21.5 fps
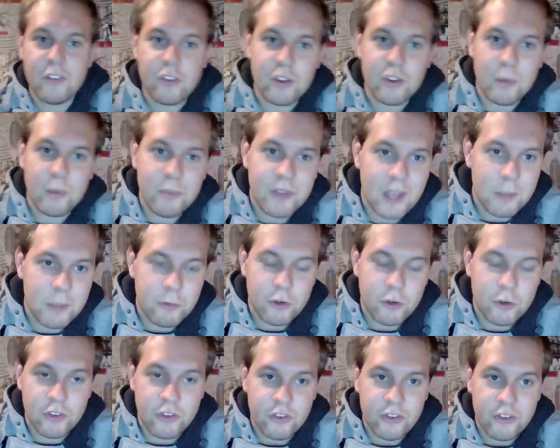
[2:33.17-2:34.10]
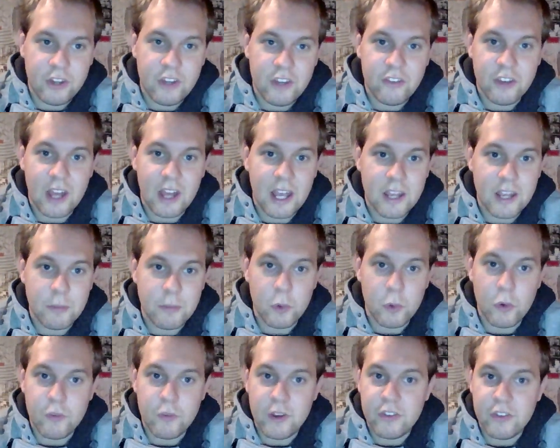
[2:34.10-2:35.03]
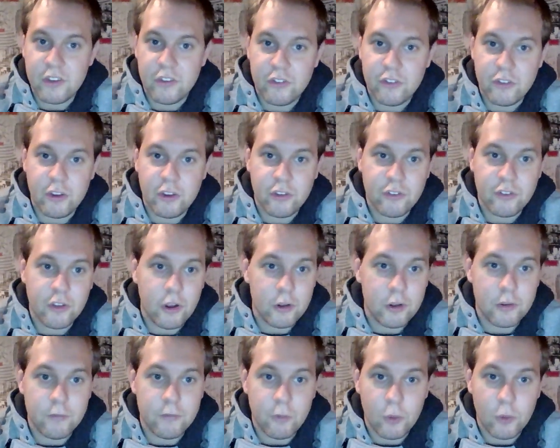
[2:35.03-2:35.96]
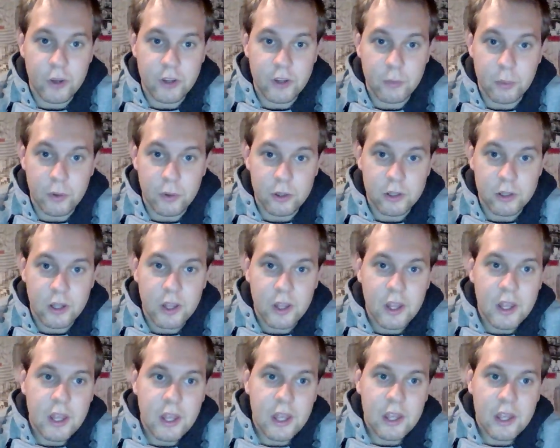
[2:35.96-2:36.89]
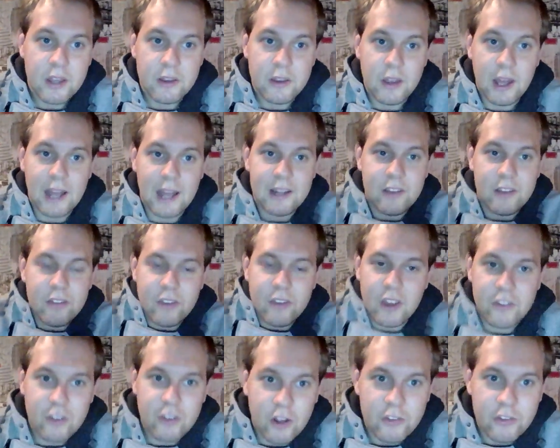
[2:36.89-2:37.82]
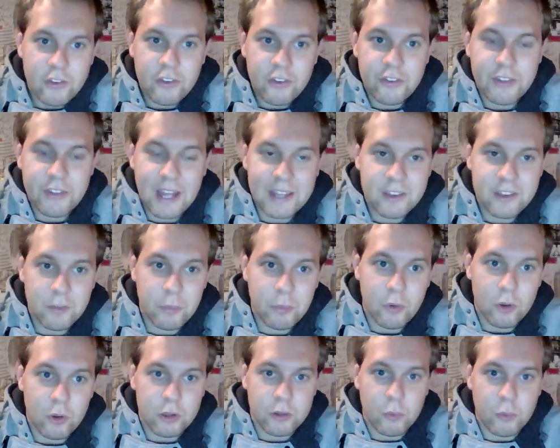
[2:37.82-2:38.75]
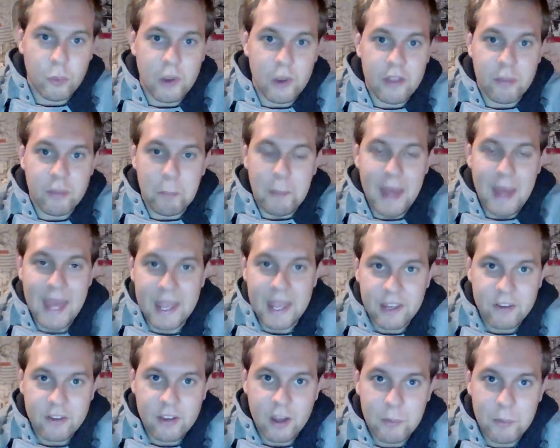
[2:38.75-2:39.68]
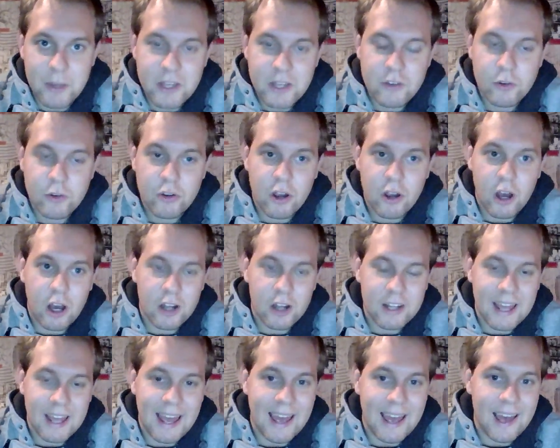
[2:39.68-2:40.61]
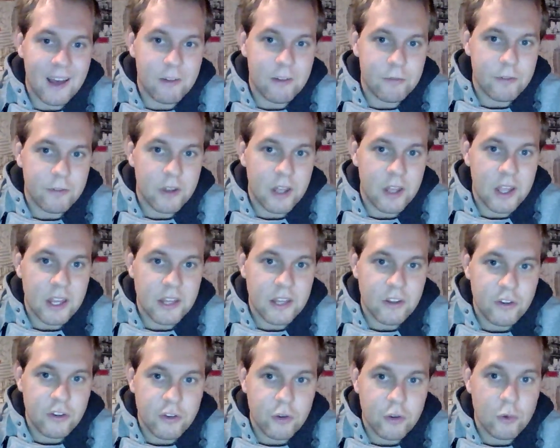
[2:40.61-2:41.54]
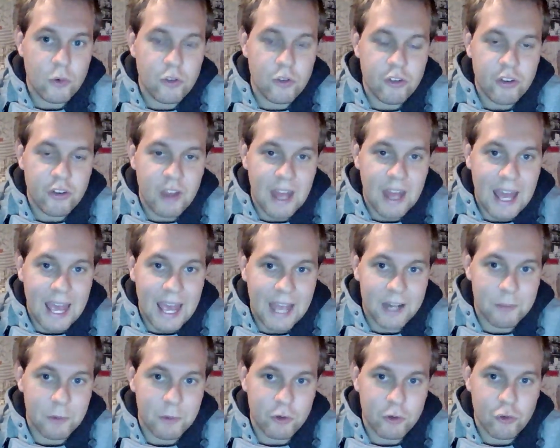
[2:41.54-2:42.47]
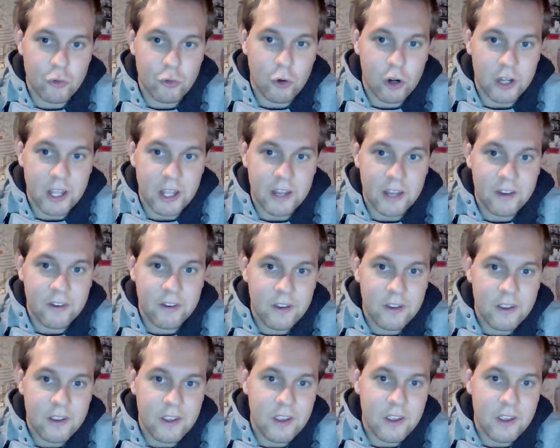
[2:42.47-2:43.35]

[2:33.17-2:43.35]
And sometimes using CGI in movies is just unavoidable. And it's understandable with Meg. I mean, you can't have a huge animatronic.